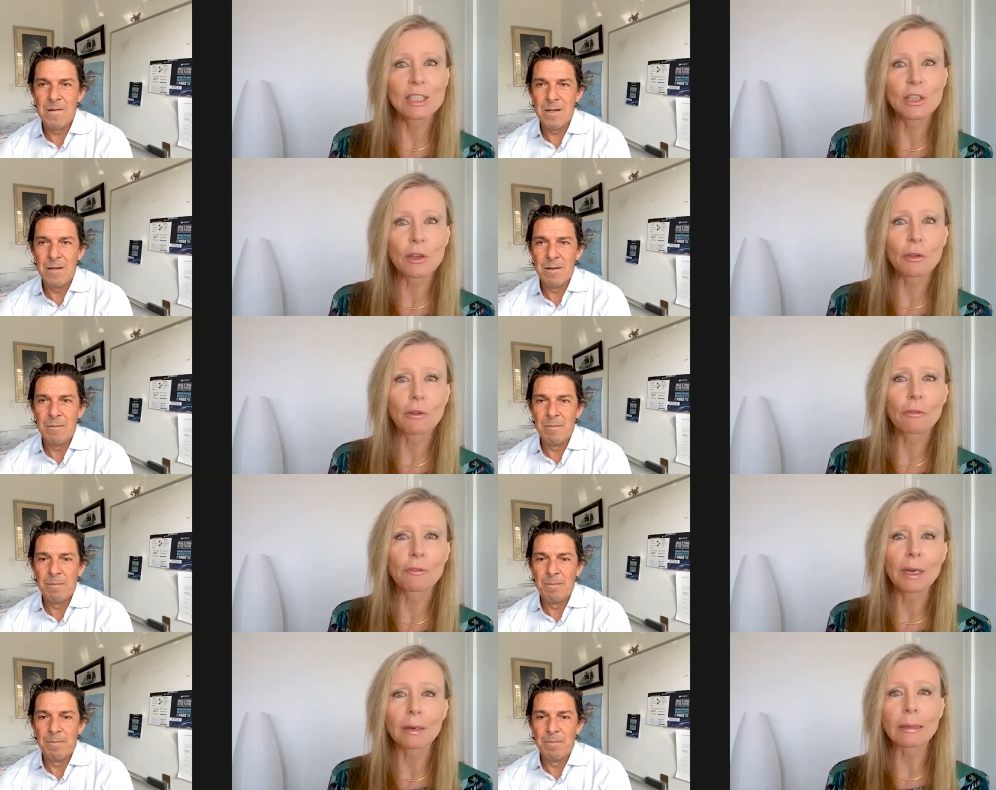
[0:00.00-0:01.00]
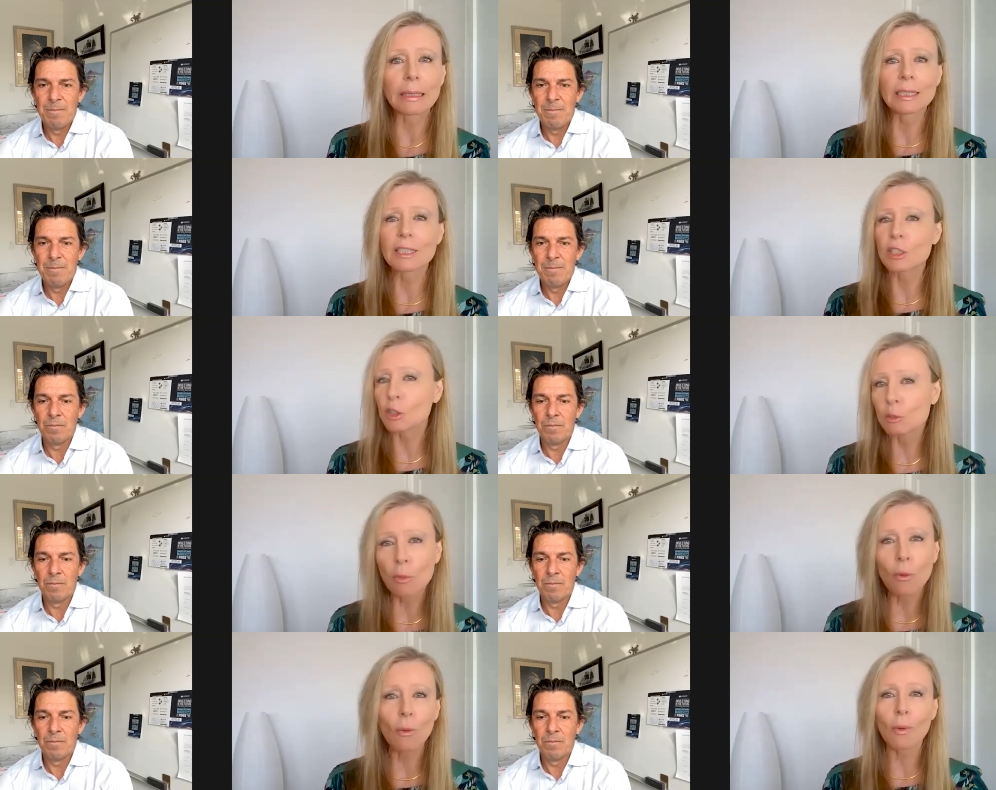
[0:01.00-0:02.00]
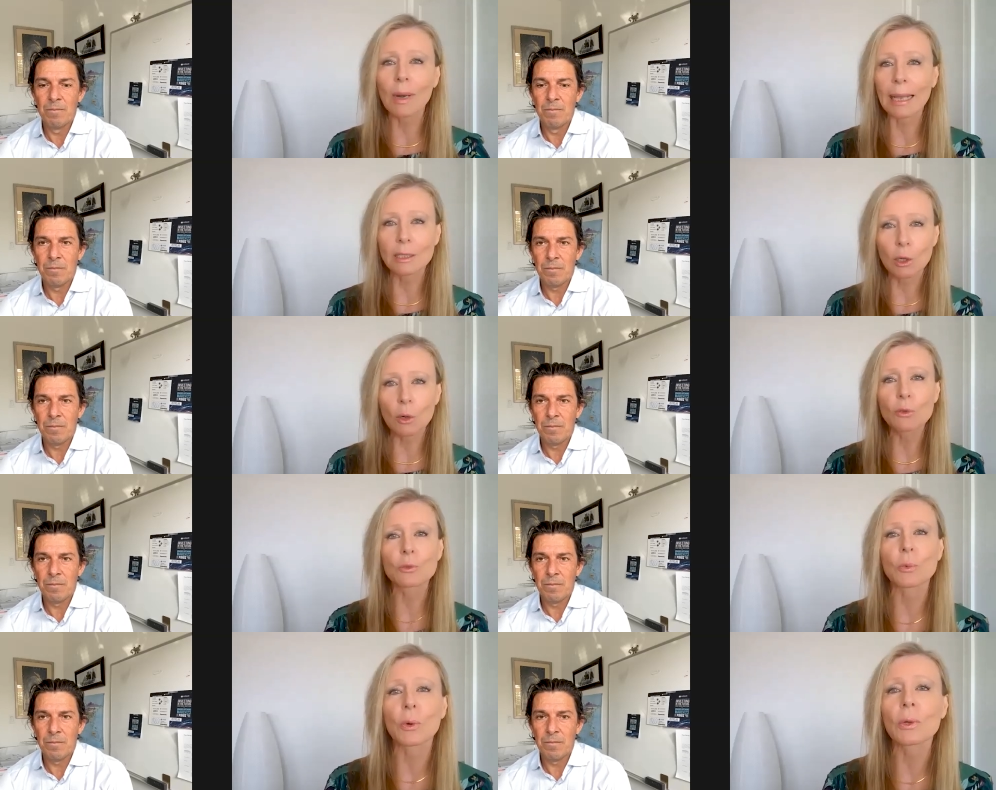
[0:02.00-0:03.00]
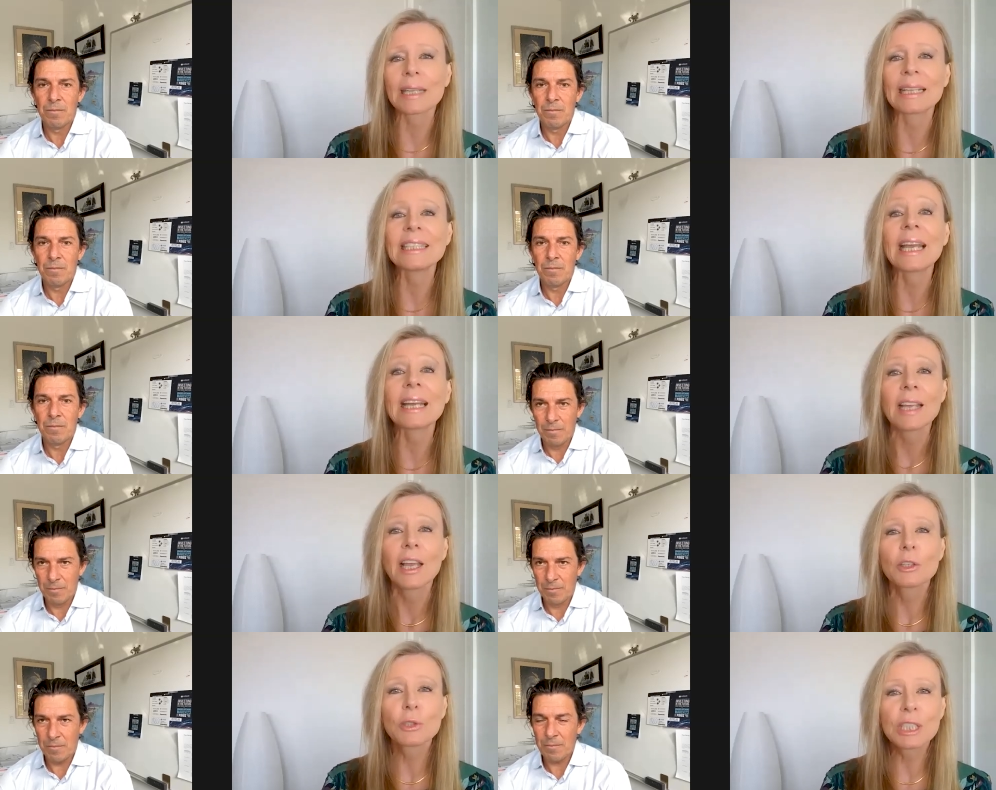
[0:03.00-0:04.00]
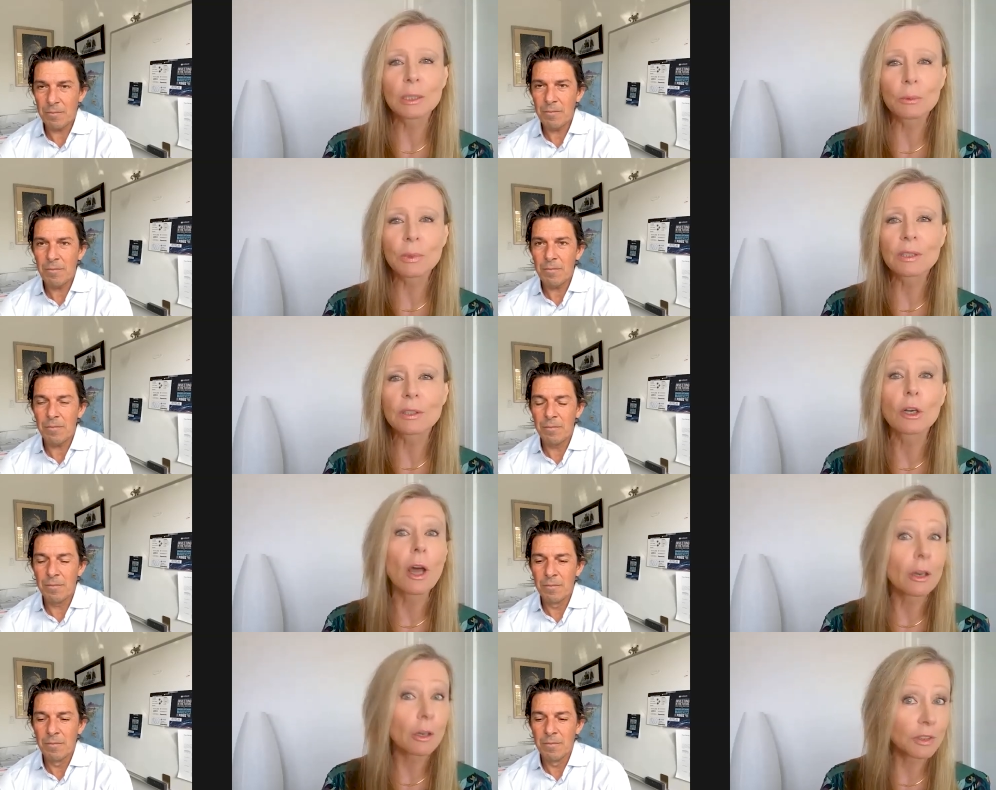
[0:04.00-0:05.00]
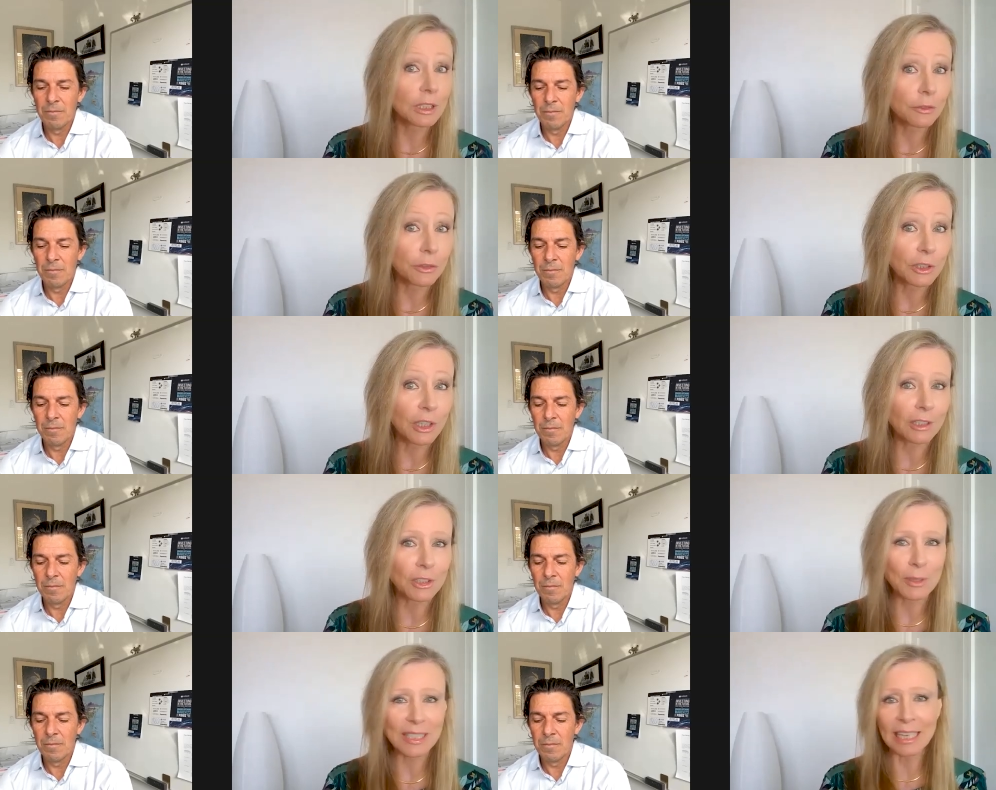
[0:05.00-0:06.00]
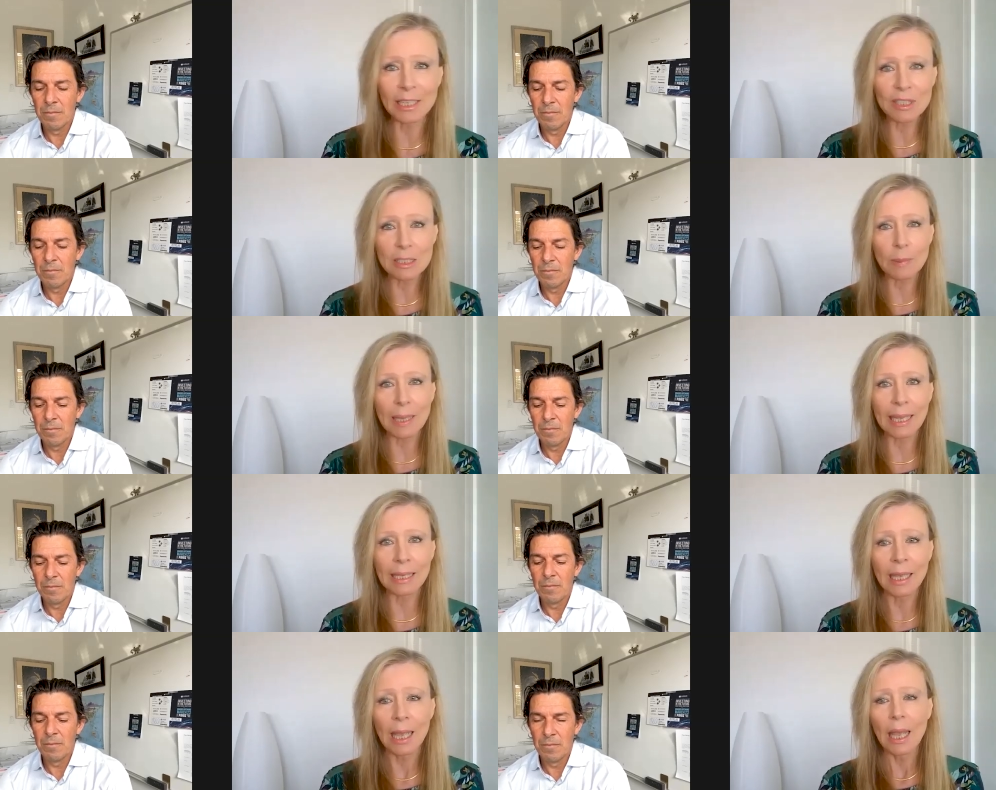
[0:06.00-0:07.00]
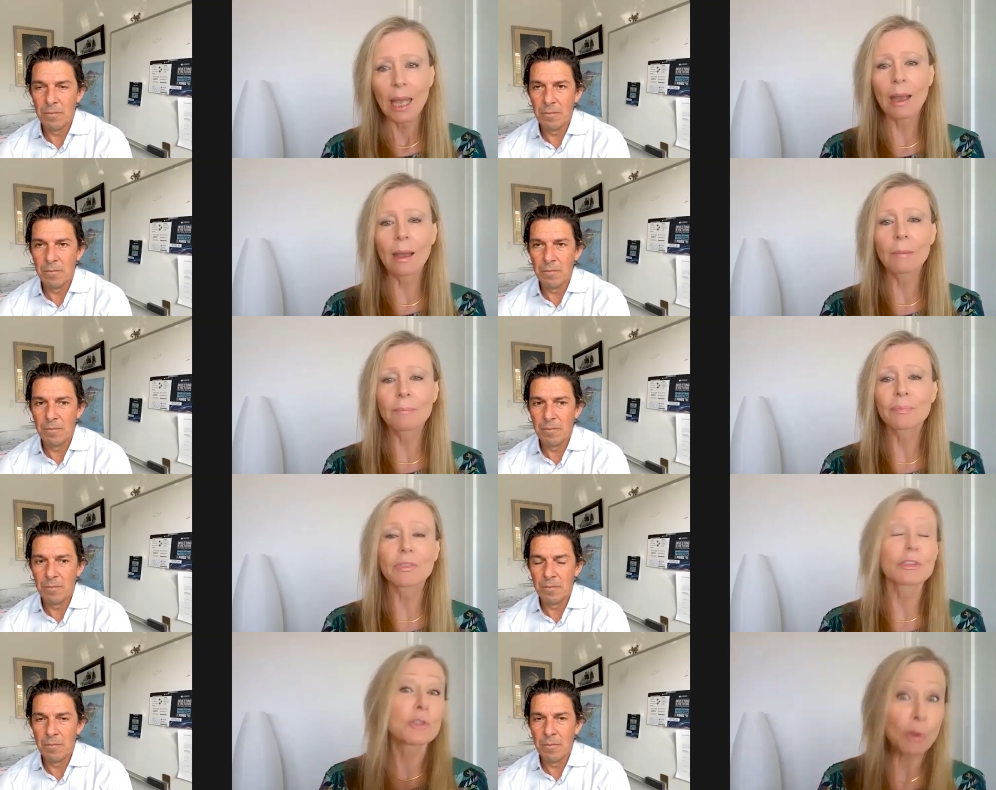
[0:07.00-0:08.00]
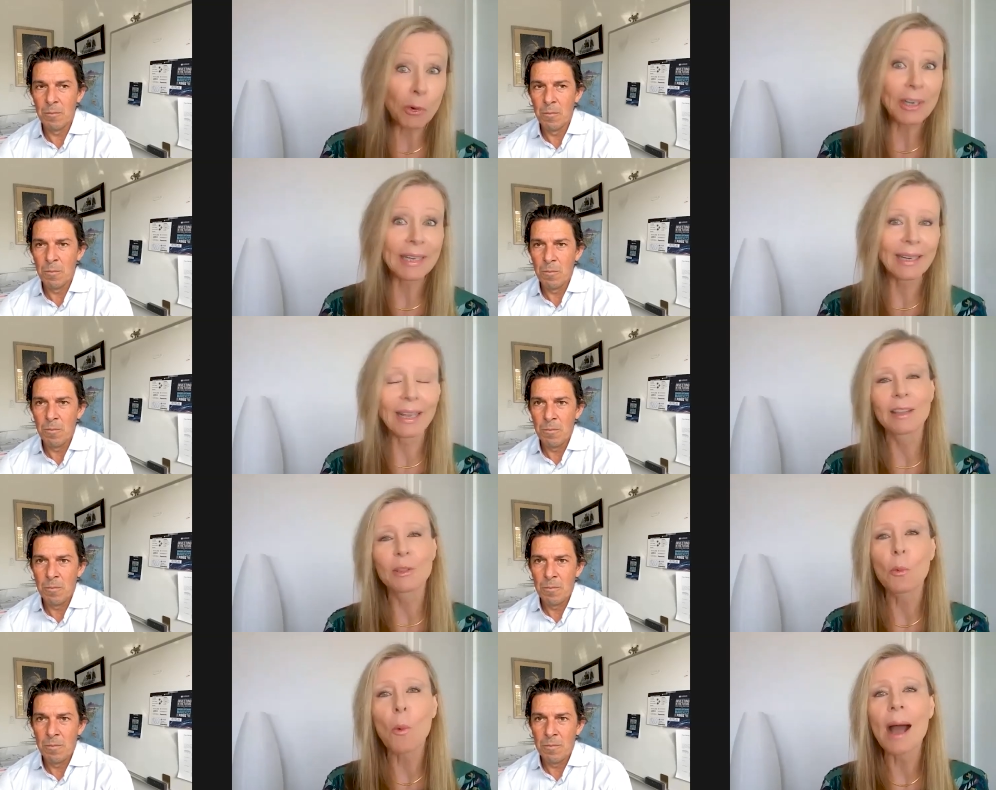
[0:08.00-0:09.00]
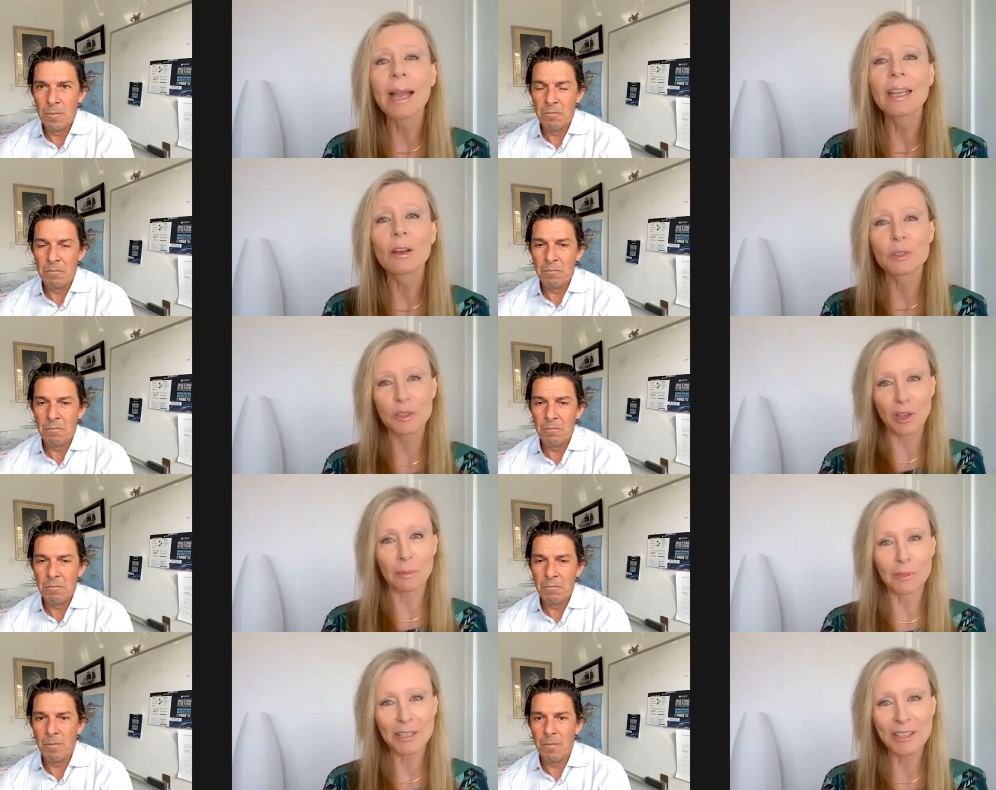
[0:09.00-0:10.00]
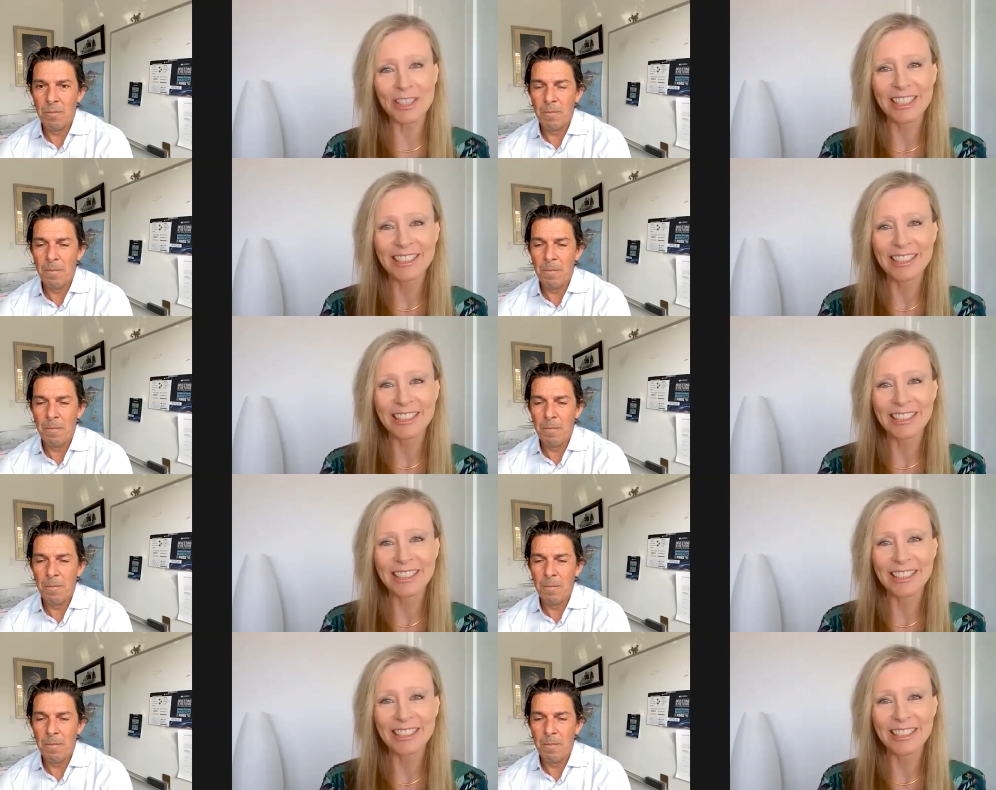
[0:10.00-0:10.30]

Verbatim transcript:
Speaker 1: It's a very small and closed world, and yet you deal with a lot of different countries. Can you explain the story and the why of Starburst?